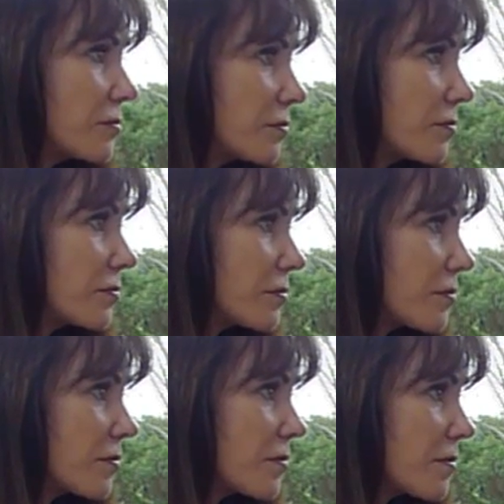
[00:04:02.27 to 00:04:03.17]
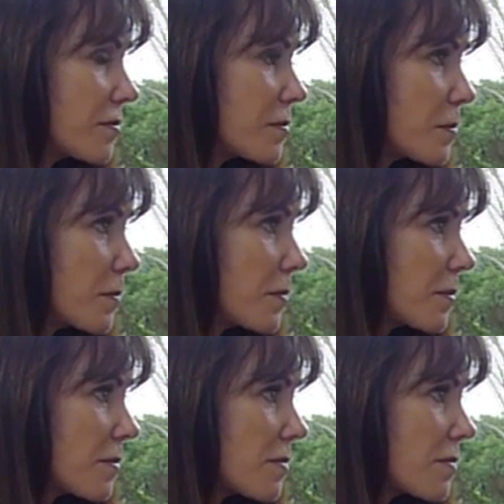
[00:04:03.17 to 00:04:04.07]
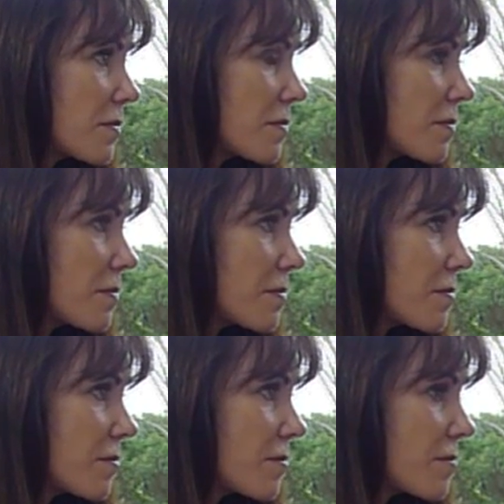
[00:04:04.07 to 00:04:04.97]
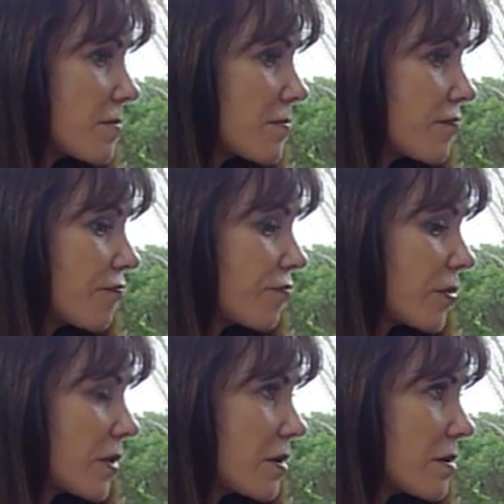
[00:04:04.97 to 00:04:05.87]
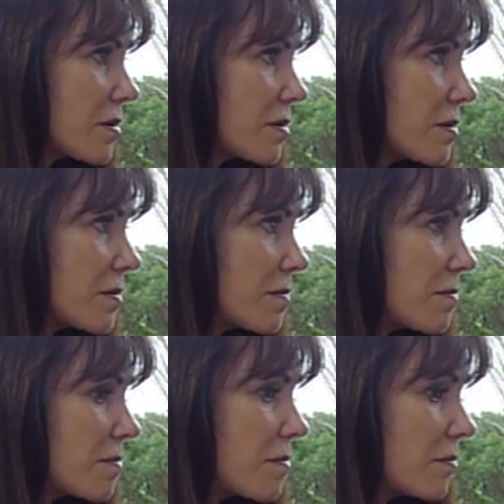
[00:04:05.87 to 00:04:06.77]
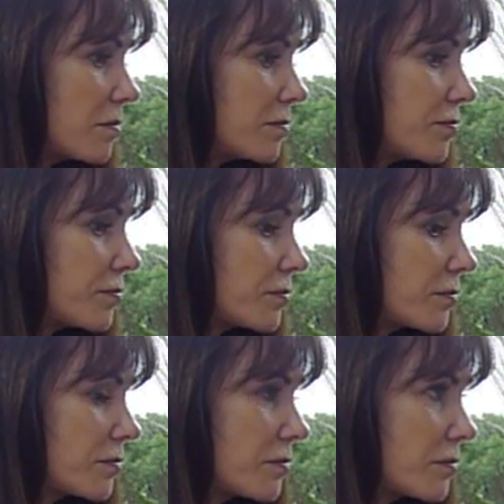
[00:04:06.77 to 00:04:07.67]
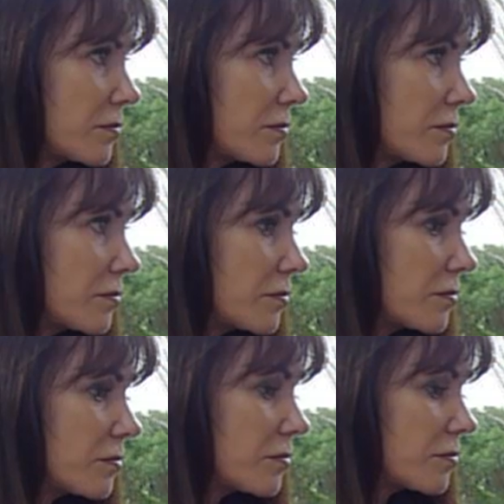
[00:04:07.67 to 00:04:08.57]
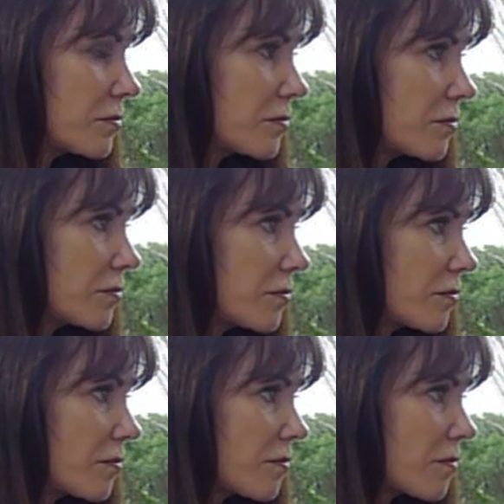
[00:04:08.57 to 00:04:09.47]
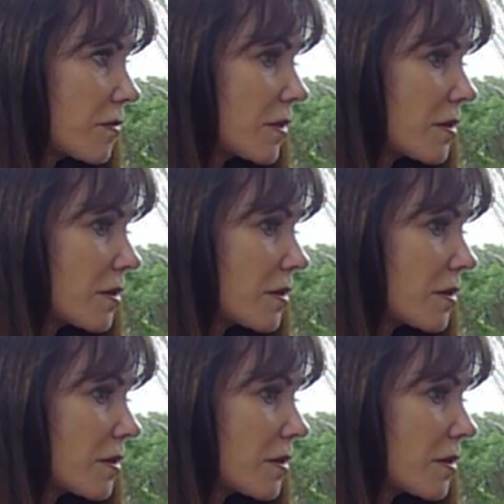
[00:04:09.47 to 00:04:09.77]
The person shown says nothing.